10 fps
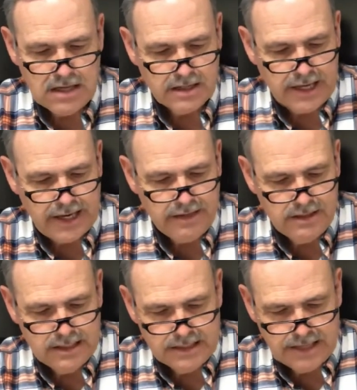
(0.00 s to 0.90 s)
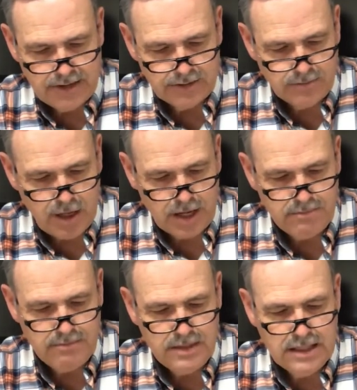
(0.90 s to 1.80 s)
Okay, down at the
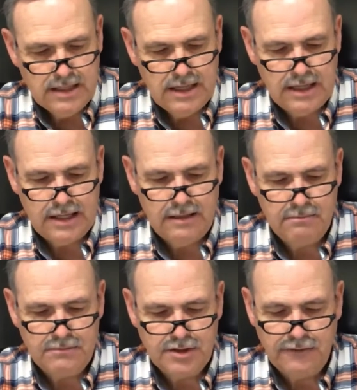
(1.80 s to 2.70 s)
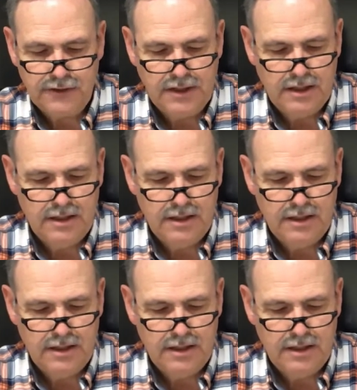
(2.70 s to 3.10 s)
bottom, different